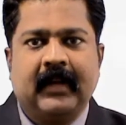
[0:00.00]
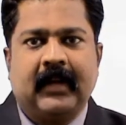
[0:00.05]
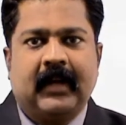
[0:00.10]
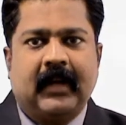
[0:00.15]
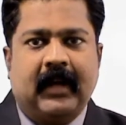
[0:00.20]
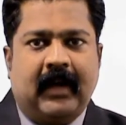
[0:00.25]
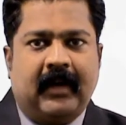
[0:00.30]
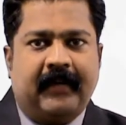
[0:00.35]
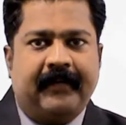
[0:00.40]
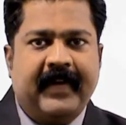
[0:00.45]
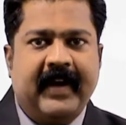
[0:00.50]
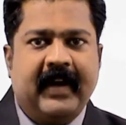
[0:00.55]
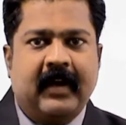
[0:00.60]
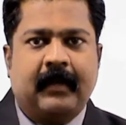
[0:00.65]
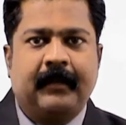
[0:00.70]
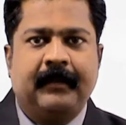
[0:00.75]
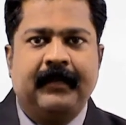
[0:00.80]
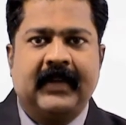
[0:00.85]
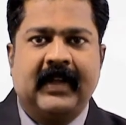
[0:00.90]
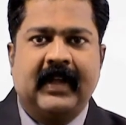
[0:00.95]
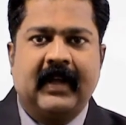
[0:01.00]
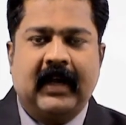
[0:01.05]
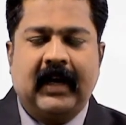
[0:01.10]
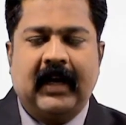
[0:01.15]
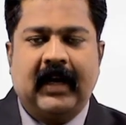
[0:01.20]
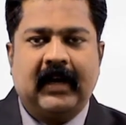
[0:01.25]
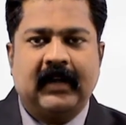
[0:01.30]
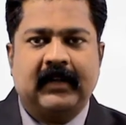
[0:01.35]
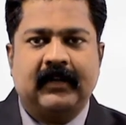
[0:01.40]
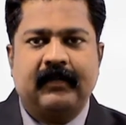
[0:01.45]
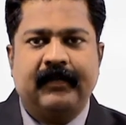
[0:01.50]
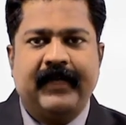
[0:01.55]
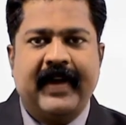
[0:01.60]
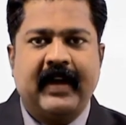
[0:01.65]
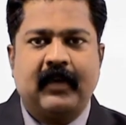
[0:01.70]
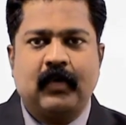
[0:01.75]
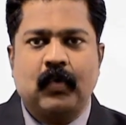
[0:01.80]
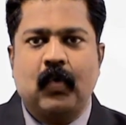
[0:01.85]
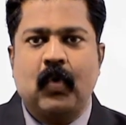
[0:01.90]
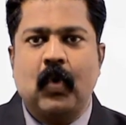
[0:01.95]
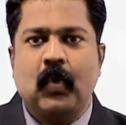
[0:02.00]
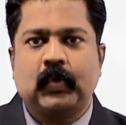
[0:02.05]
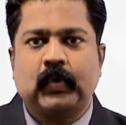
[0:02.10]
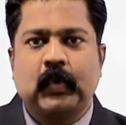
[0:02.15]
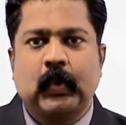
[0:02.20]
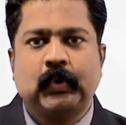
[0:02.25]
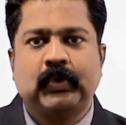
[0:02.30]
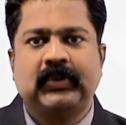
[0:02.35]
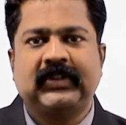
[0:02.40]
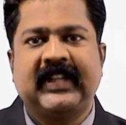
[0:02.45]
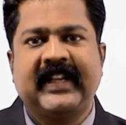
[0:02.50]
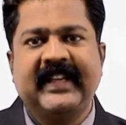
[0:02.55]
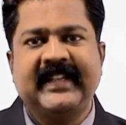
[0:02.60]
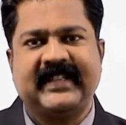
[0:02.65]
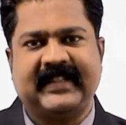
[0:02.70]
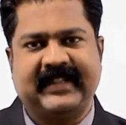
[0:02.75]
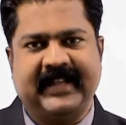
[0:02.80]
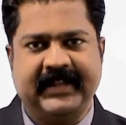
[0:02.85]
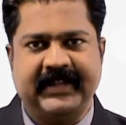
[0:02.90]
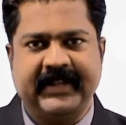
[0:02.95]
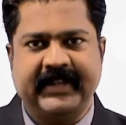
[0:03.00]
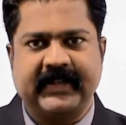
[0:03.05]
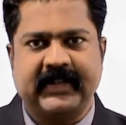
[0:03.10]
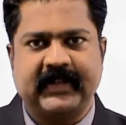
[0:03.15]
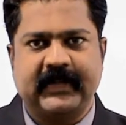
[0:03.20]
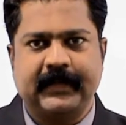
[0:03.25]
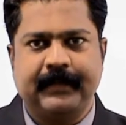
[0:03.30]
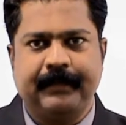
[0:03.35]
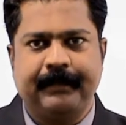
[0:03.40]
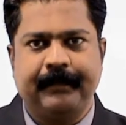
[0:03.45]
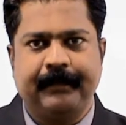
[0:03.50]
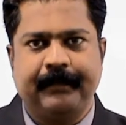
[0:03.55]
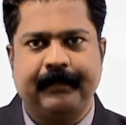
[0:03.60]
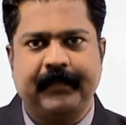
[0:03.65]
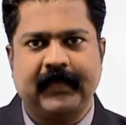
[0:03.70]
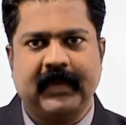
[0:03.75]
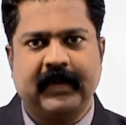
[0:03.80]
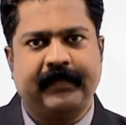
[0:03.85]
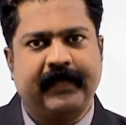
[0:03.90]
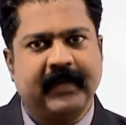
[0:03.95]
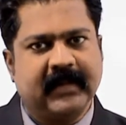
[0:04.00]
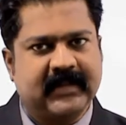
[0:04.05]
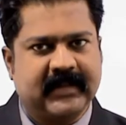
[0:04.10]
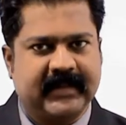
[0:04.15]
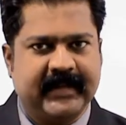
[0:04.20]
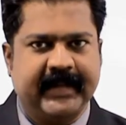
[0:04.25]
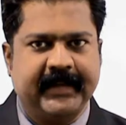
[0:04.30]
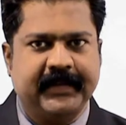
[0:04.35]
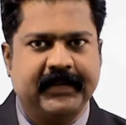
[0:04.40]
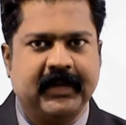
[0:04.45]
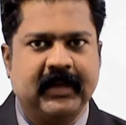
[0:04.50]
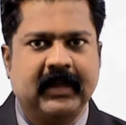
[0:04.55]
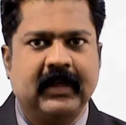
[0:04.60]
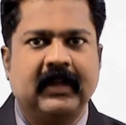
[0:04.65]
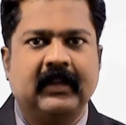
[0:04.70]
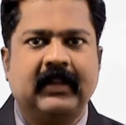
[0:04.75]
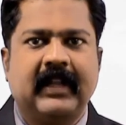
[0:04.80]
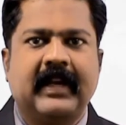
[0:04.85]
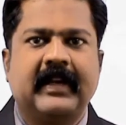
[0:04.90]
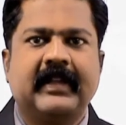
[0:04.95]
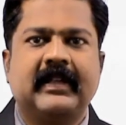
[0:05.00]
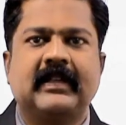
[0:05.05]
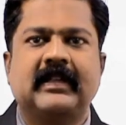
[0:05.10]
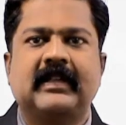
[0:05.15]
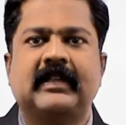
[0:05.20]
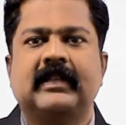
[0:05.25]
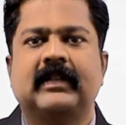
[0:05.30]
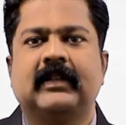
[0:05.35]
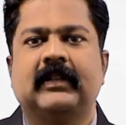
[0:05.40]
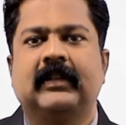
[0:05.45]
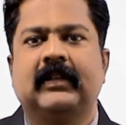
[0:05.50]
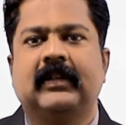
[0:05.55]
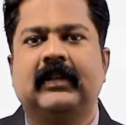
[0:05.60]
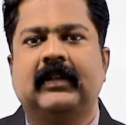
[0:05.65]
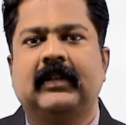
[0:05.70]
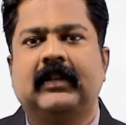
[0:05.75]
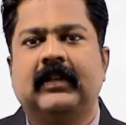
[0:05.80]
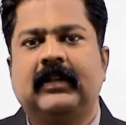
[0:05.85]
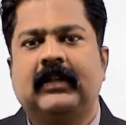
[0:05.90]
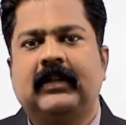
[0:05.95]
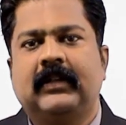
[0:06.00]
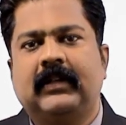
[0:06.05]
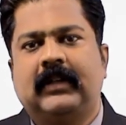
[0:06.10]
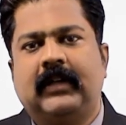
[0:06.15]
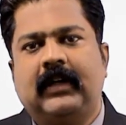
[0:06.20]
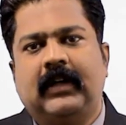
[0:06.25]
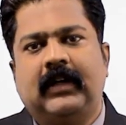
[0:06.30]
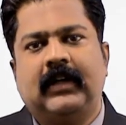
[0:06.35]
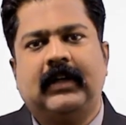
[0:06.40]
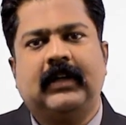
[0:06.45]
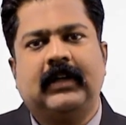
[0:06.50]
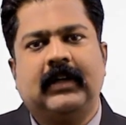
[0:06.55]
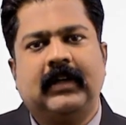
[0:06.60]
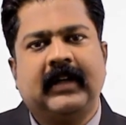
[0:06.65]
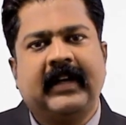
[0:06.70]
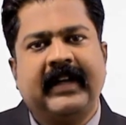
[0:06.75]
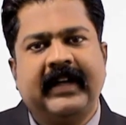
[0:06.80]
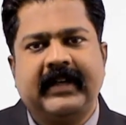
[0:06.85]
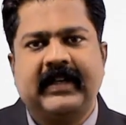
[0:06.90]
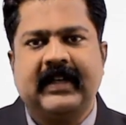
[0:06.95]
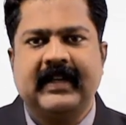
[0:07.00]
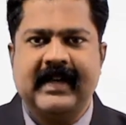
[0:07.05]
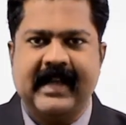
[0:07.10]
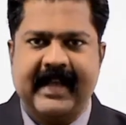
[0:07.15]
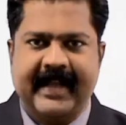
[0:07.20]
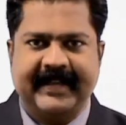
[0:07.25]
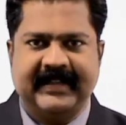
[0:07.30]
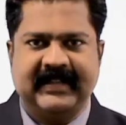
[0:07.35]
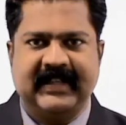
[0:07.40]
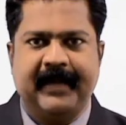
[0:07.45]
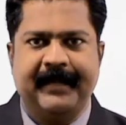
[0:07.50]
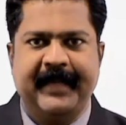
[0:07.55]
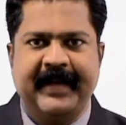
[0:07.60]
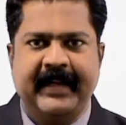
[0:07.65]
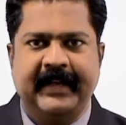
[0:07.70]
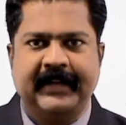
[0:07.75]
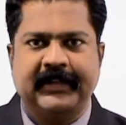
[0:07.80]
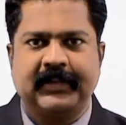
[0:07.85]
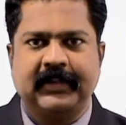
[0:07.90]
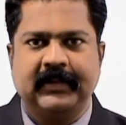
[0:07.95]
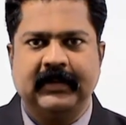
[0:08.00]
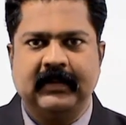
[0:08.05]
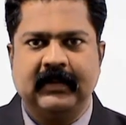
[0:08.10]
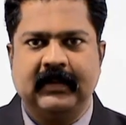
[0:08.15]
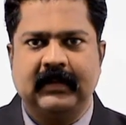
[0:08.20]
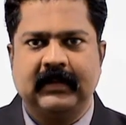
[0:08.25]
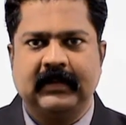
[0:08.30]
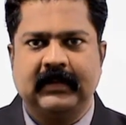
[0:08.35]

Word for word: where we have to go through three stages. The first stage, that is written examination,